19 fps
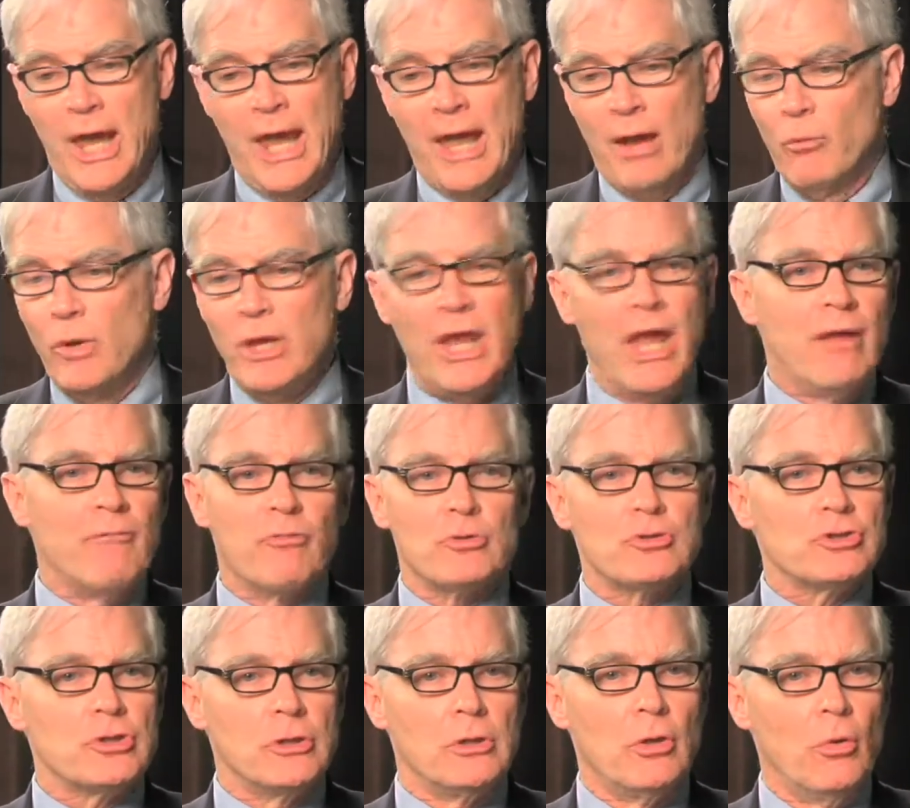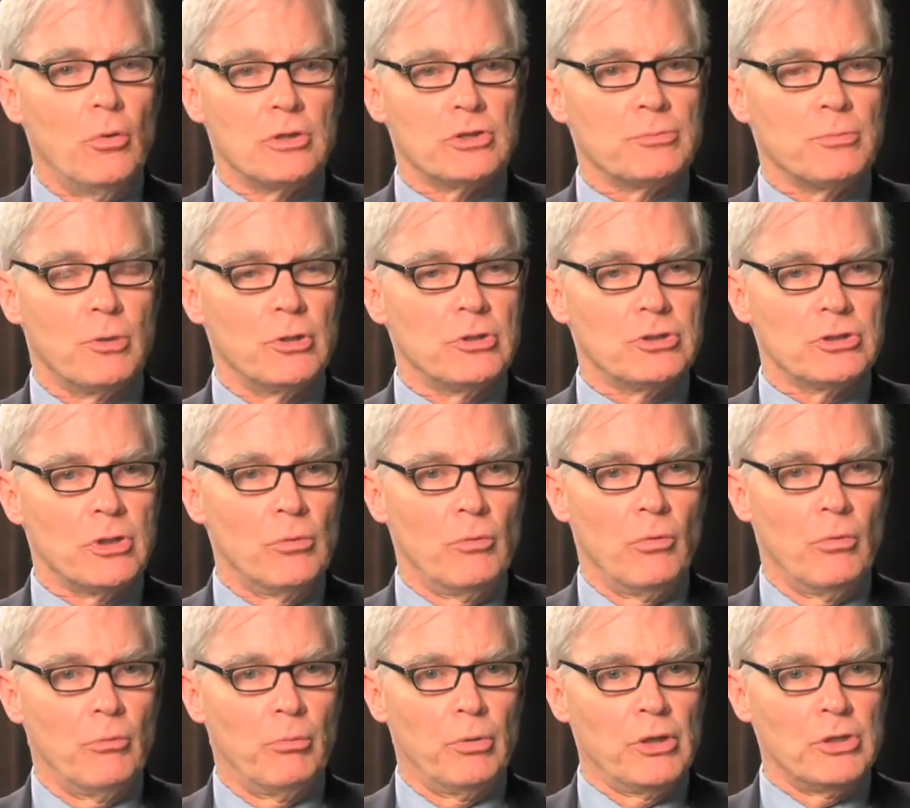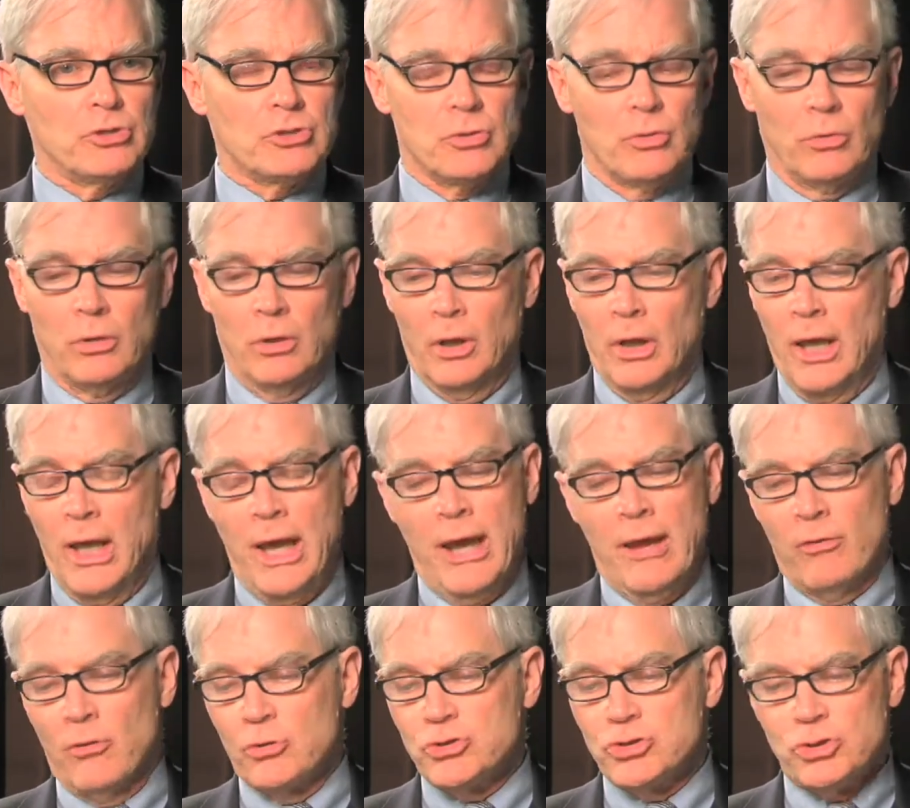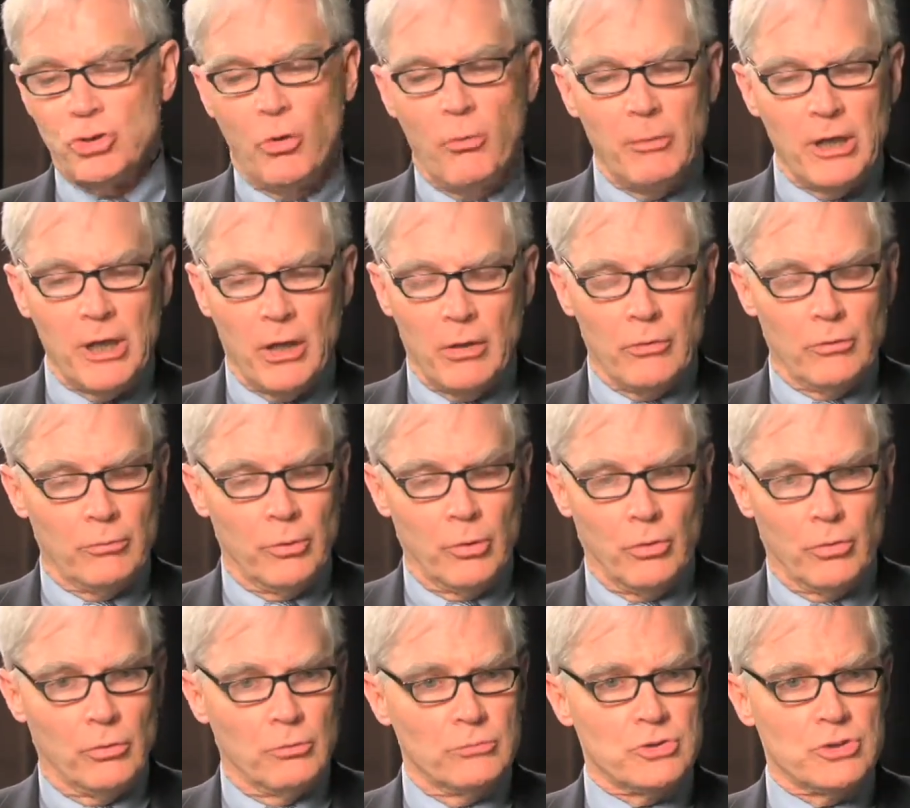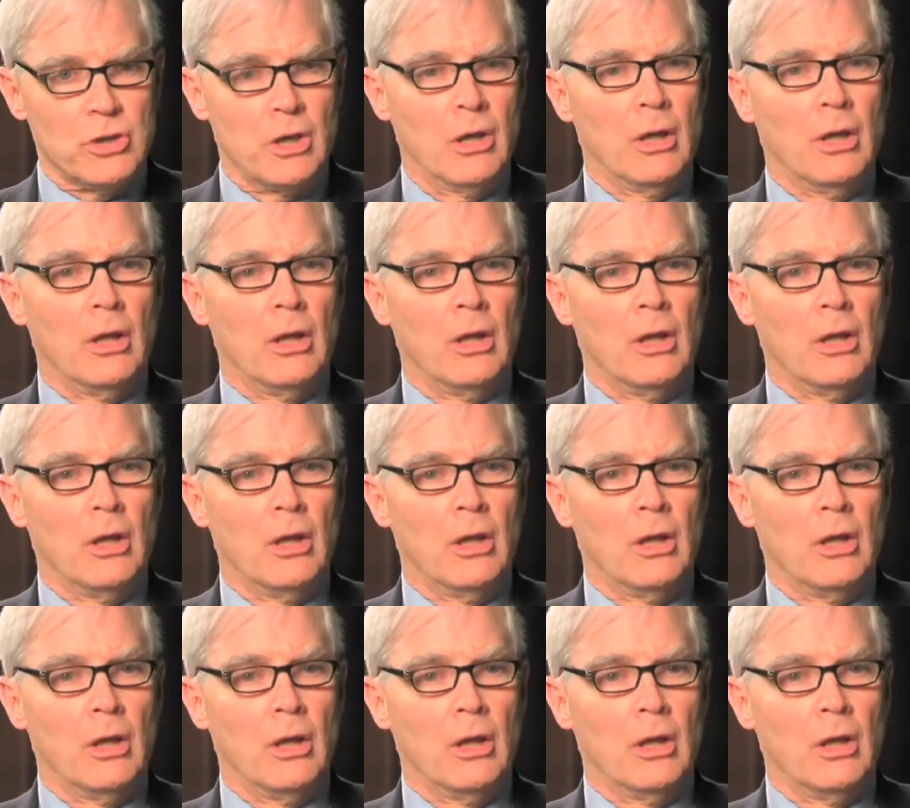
And we had virtually no experience even in preschool. And there are so many other programs